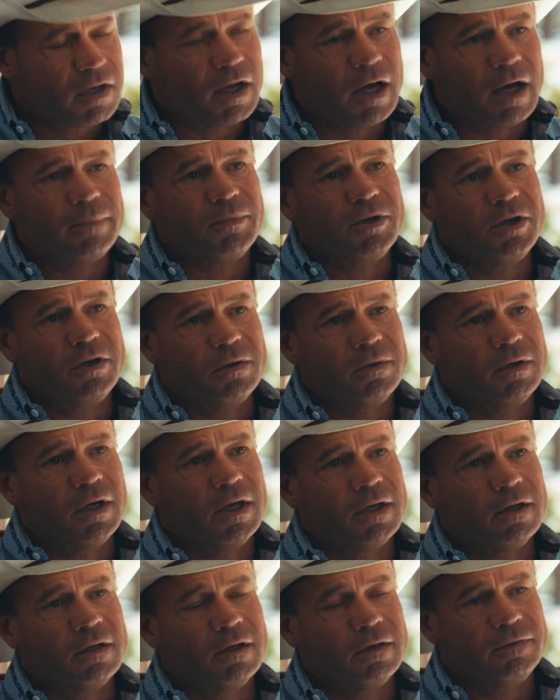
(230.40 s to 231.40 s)
time you go
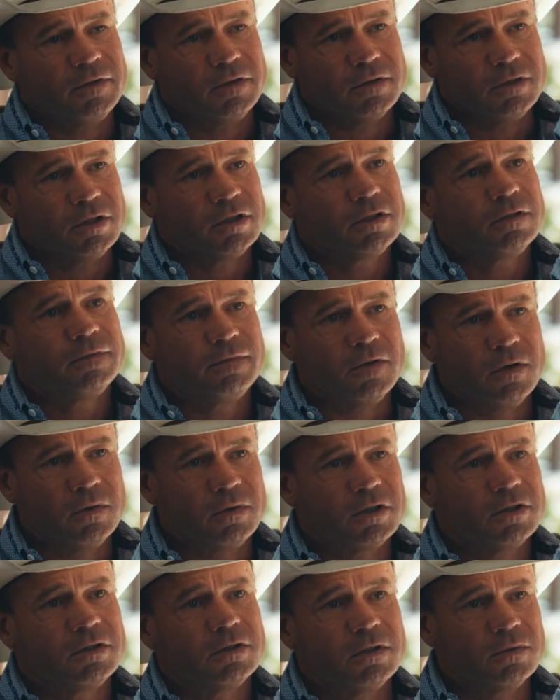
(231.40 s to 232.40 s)
down there, if you just
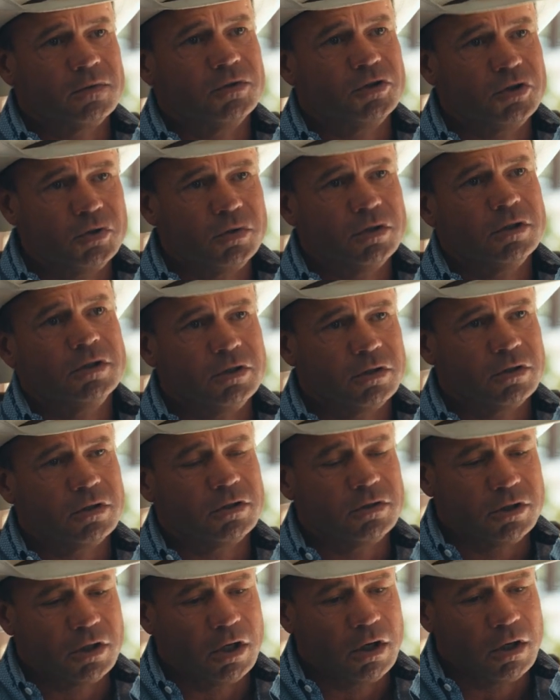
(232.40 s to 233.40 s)
focus on doing your
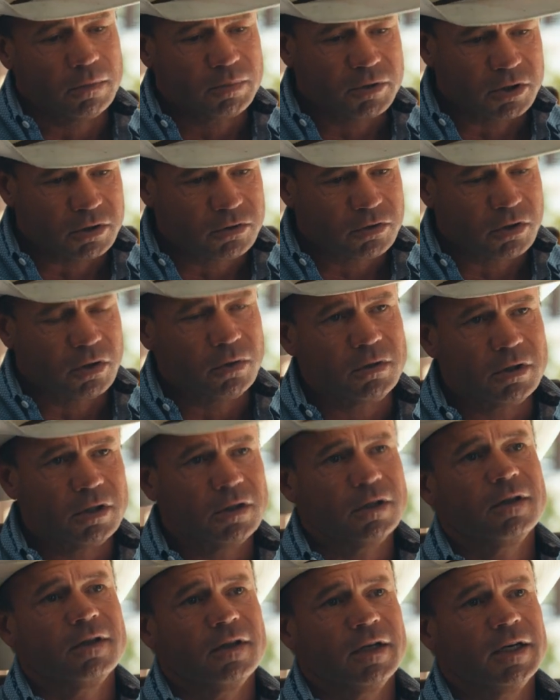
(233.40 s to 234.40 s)
job,
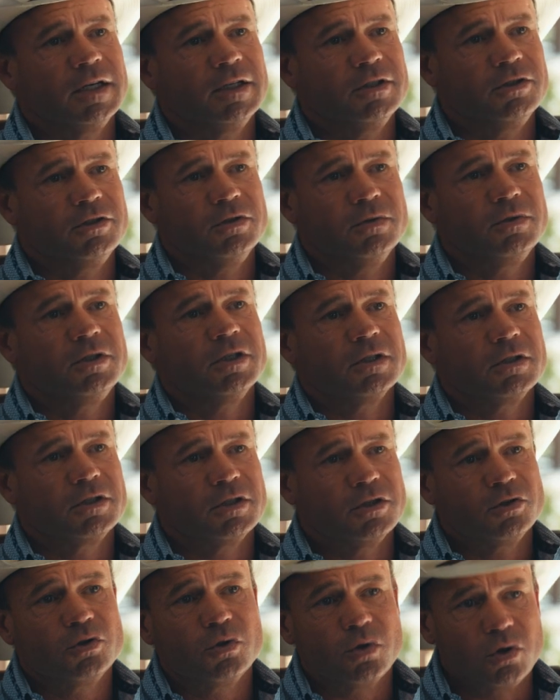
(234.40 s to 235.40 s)
controlling the things you can
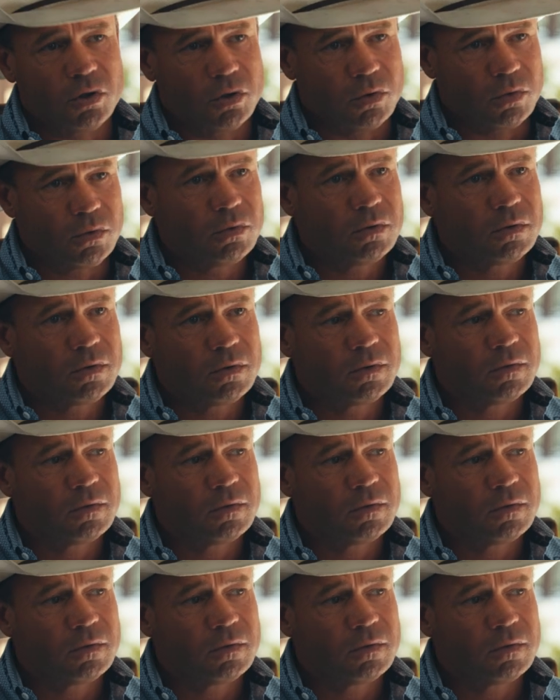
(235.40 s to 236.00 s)
control,